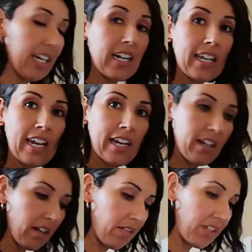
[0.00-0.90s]
a can
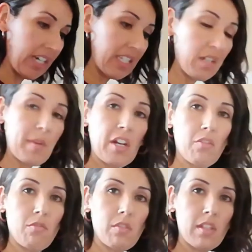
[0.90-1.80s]
of diced
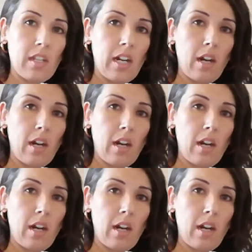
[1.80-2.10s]
tomatoes.